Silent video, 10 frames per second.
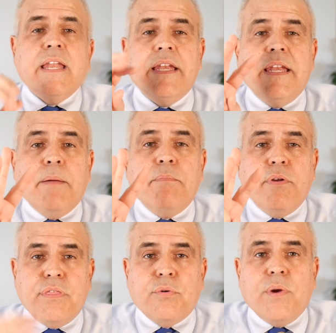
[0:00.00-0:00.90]
Number
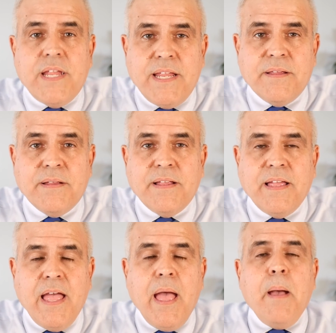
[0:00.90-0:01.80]
three,
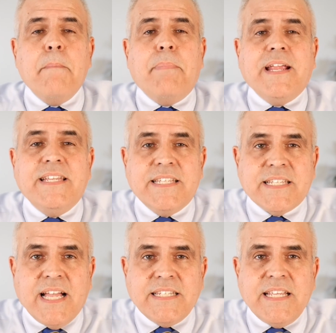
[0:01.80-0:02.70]
by
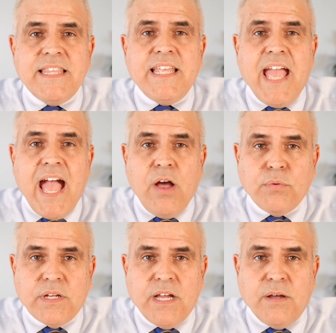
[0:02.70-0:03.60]
discussing the
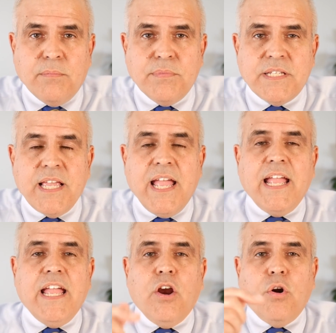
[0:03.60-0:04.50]
outcomes
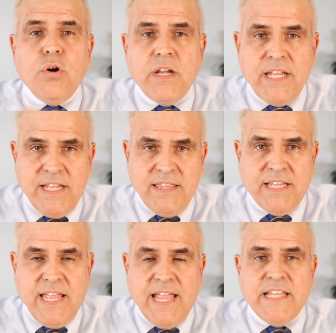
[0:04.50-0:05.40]
early in the
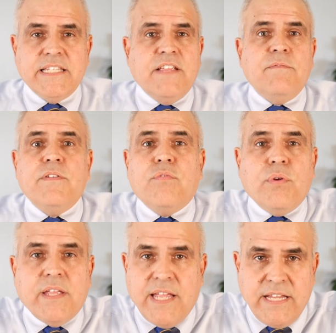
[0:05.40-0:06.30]
case, even before
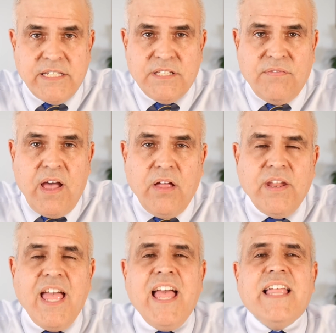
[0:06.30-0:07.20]
the case is filed,
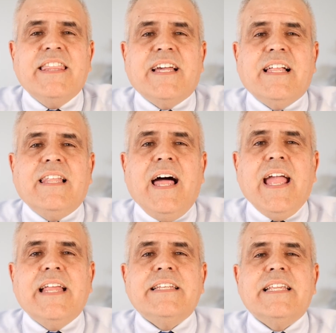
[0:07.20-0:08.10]
the
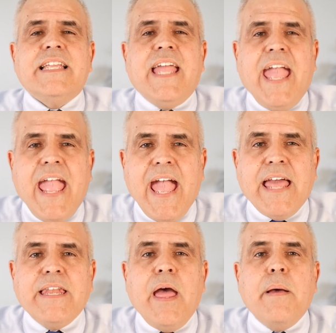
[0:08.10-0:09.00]
client
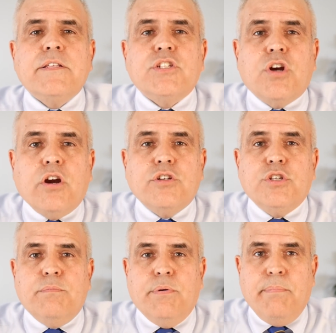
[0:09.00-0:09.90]
can start
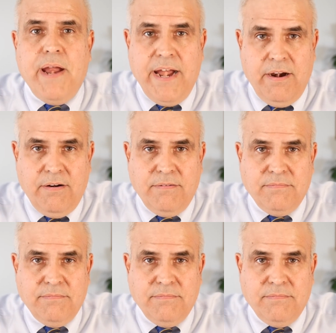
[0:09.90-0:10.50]
to prepare.